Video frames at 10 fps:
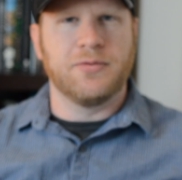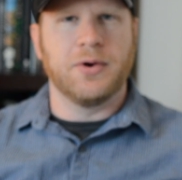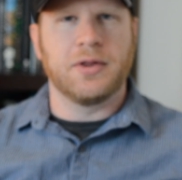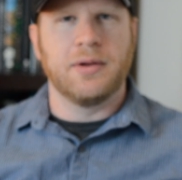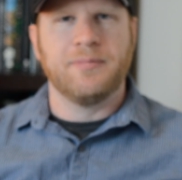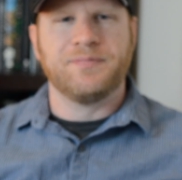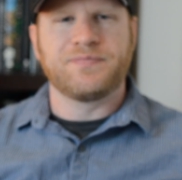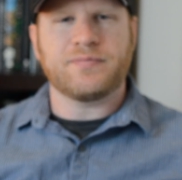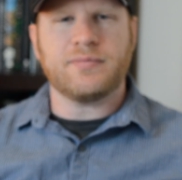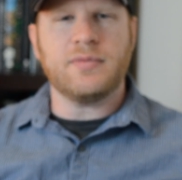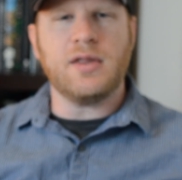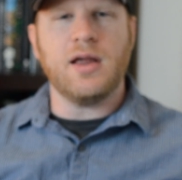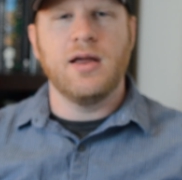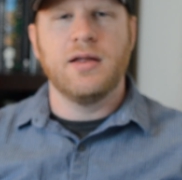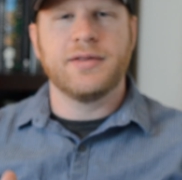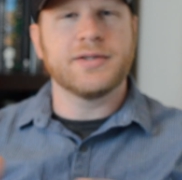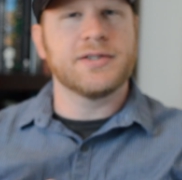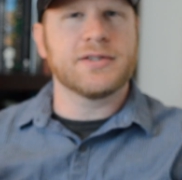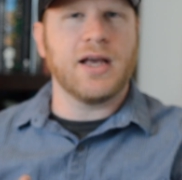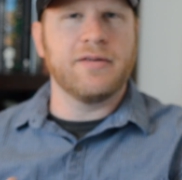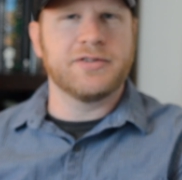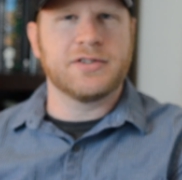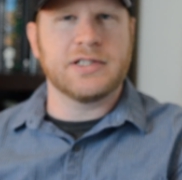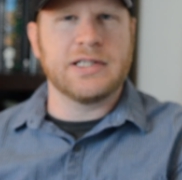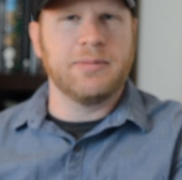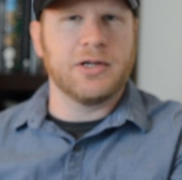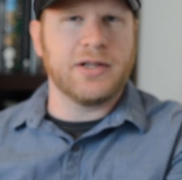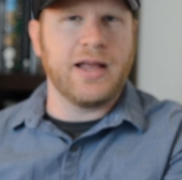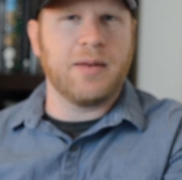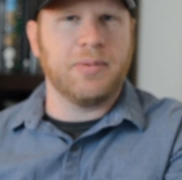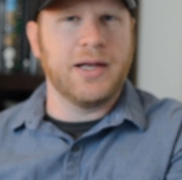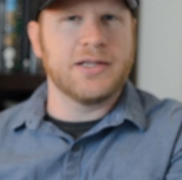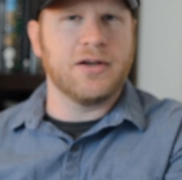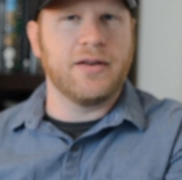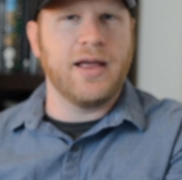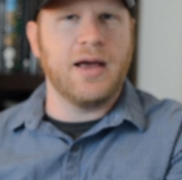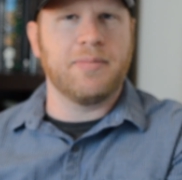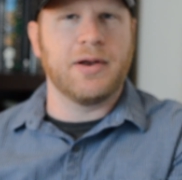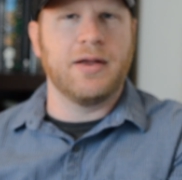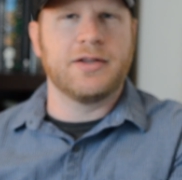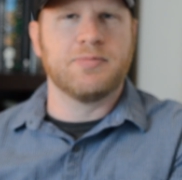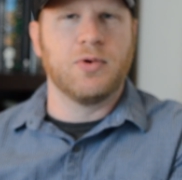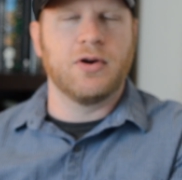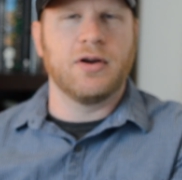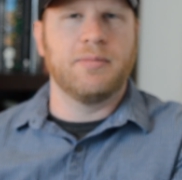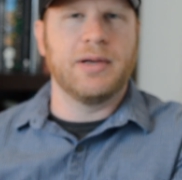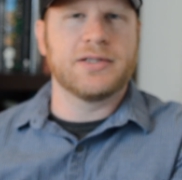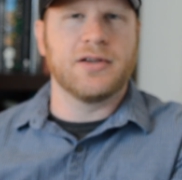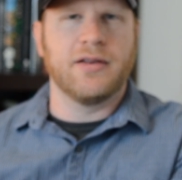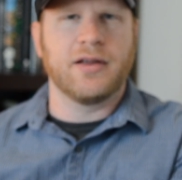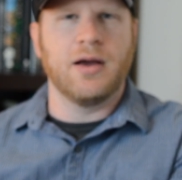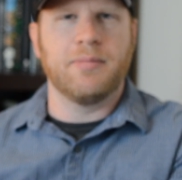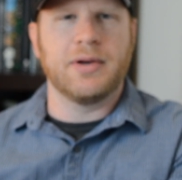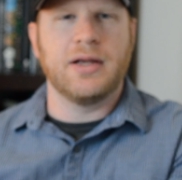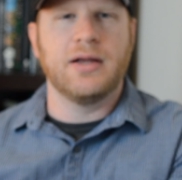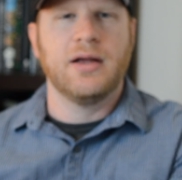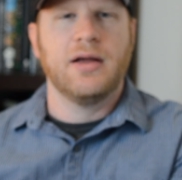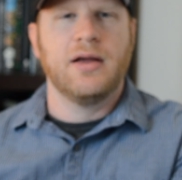forth. This is kind of similar to that; it plays on that, but it's more based on the company